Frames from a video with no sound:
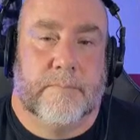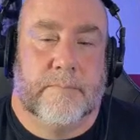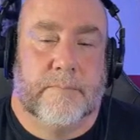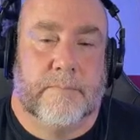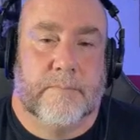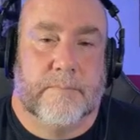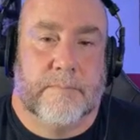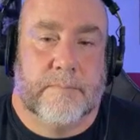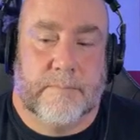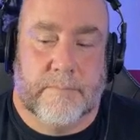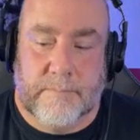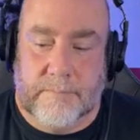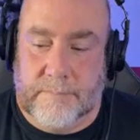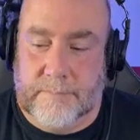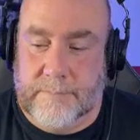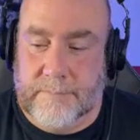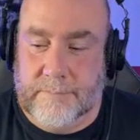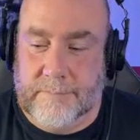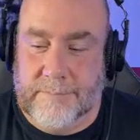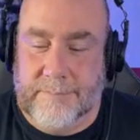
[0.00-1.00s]

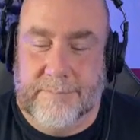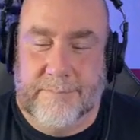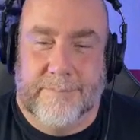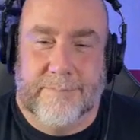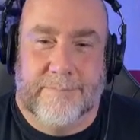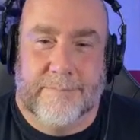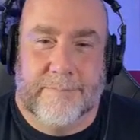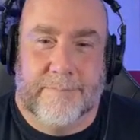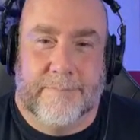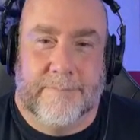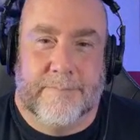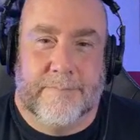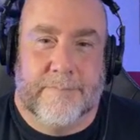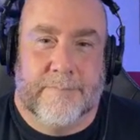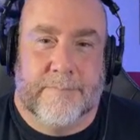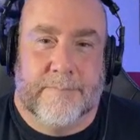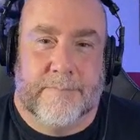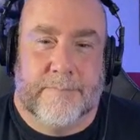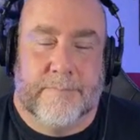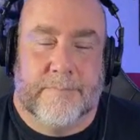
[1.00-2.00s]

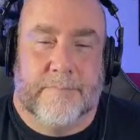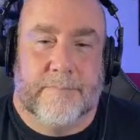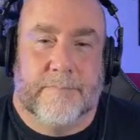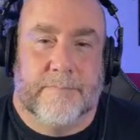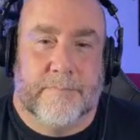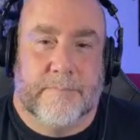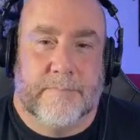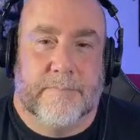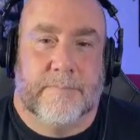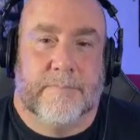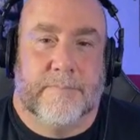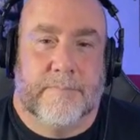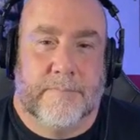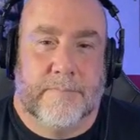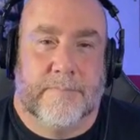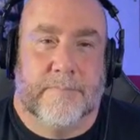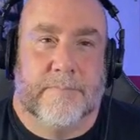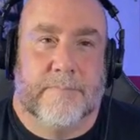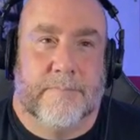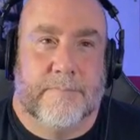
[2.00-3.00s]

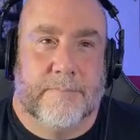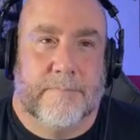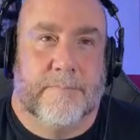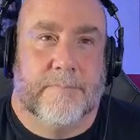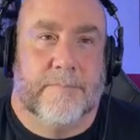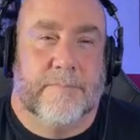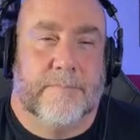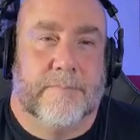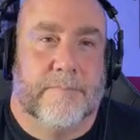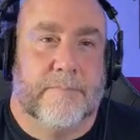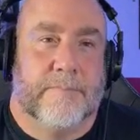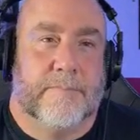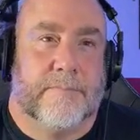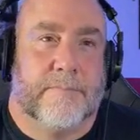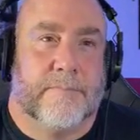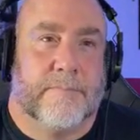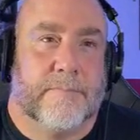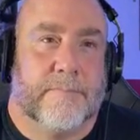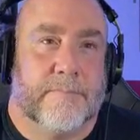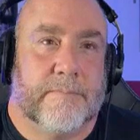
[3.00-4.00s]

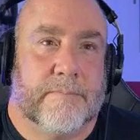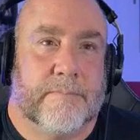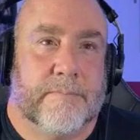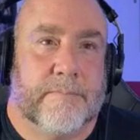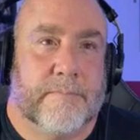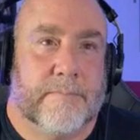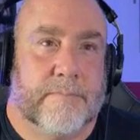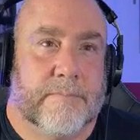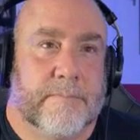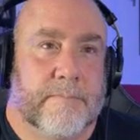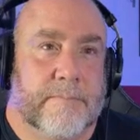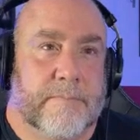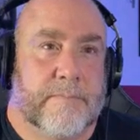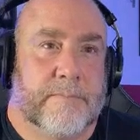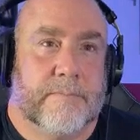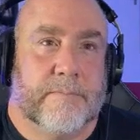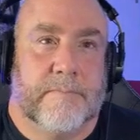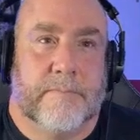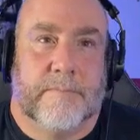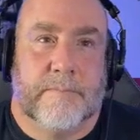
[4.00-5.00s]

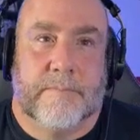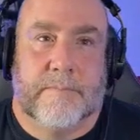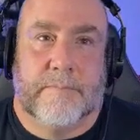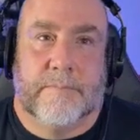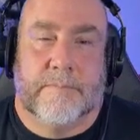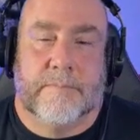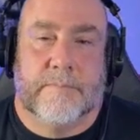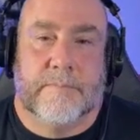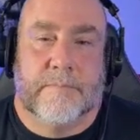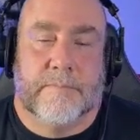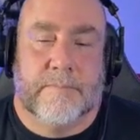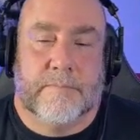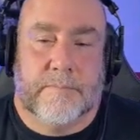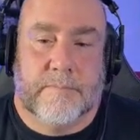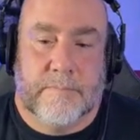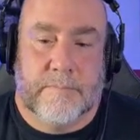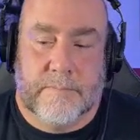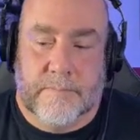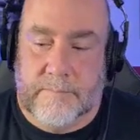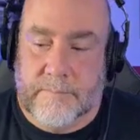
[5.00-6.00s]

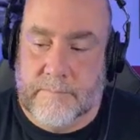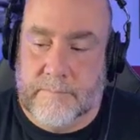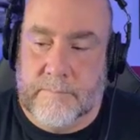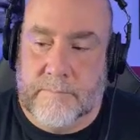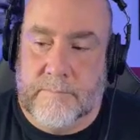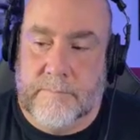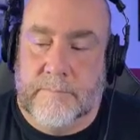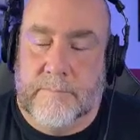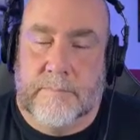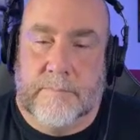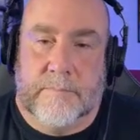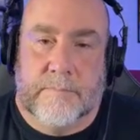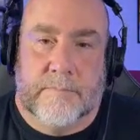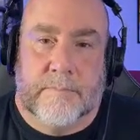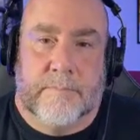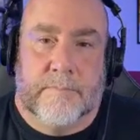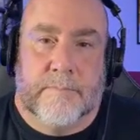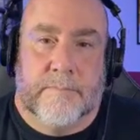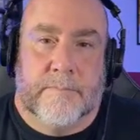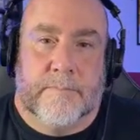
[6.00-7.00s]

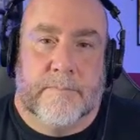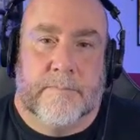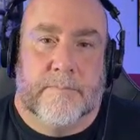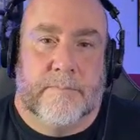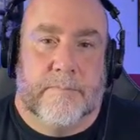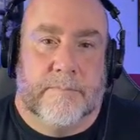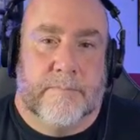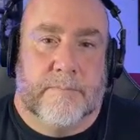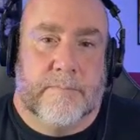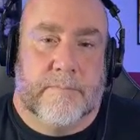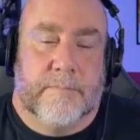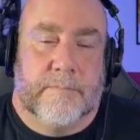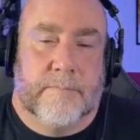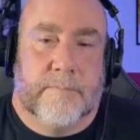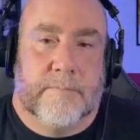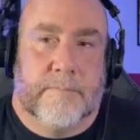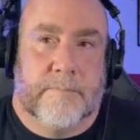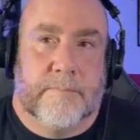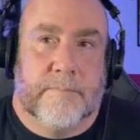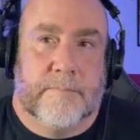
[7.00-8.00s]
No words are spoken by the person on screen.